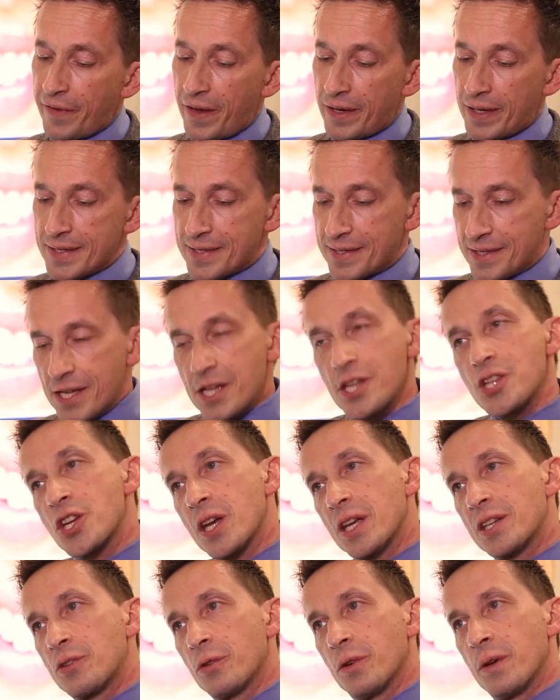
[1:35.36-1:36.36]

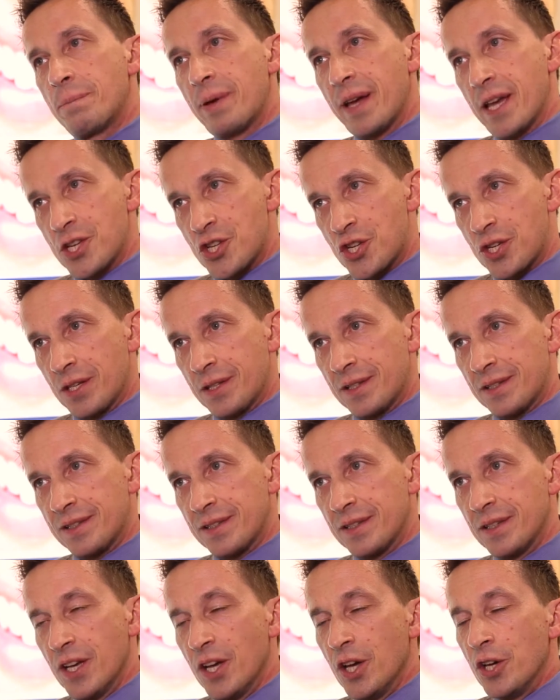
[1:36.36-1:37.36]
anesthesia to a
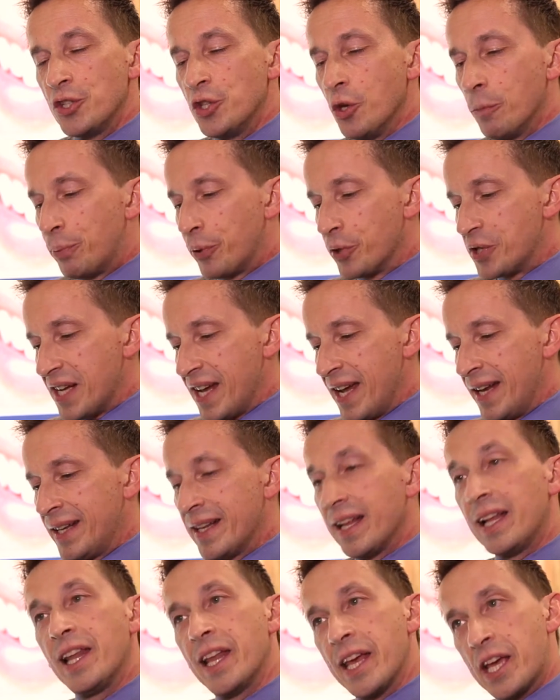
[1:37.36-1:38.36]
patient, you put
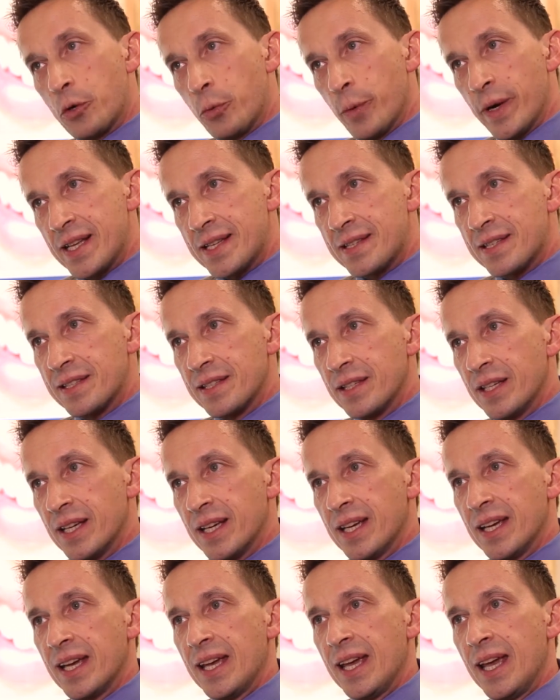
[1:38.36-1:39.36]
in a liquid
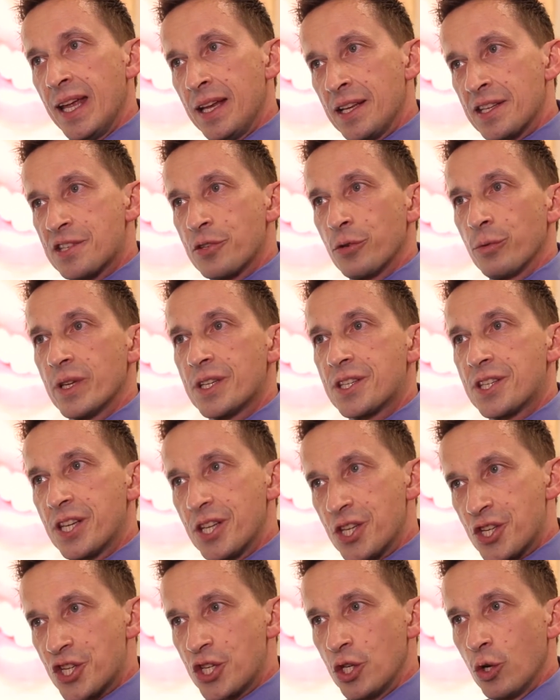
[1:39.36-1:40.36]
into a
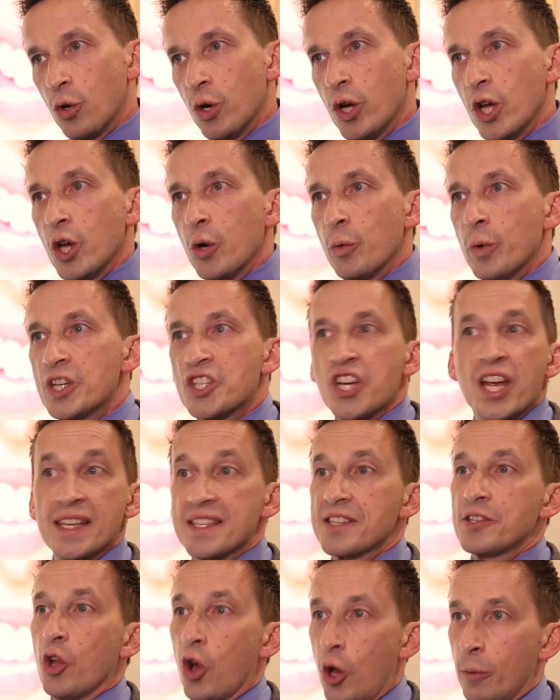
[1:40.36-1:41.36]
tissue which
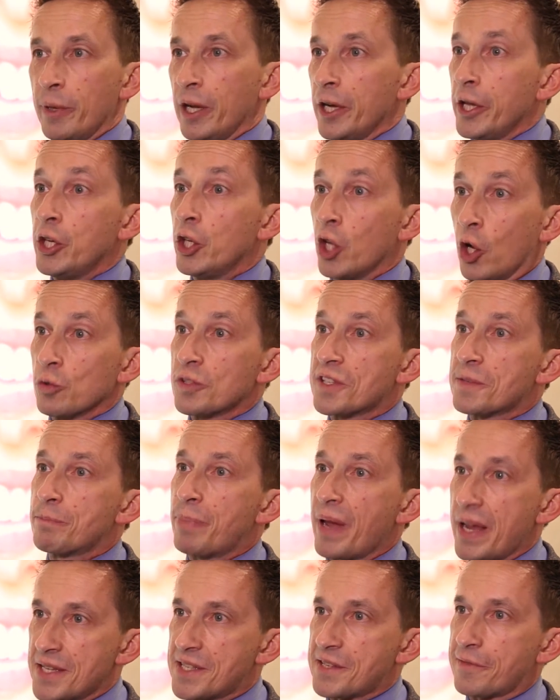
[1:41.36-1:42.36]
has normally no
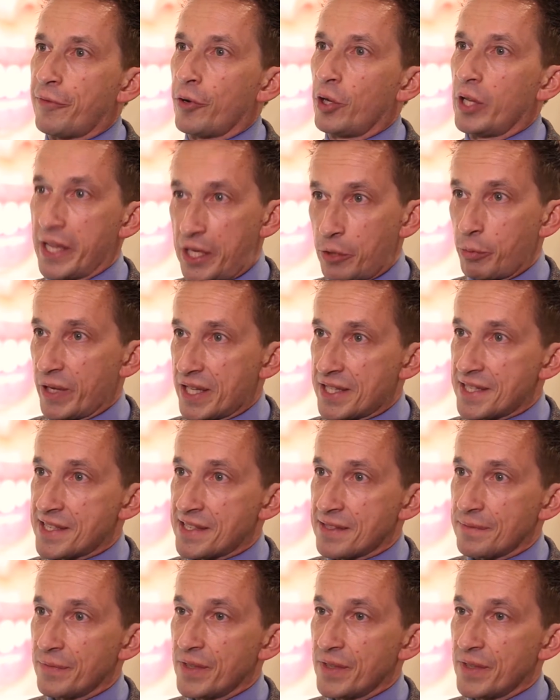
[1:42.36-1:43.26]
space for liquids.